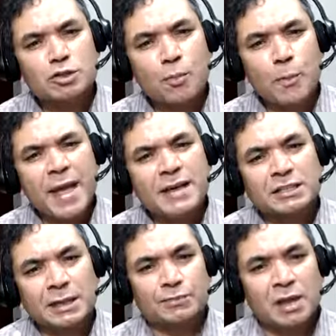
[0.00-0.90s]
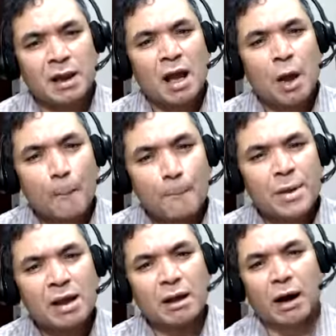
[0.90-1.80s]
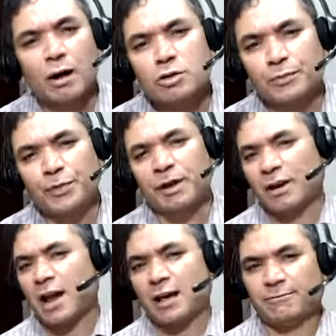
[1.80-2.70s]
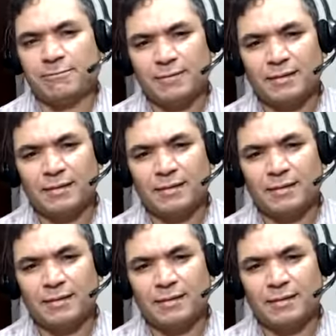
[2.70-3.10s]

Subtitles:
to make something big out of their life.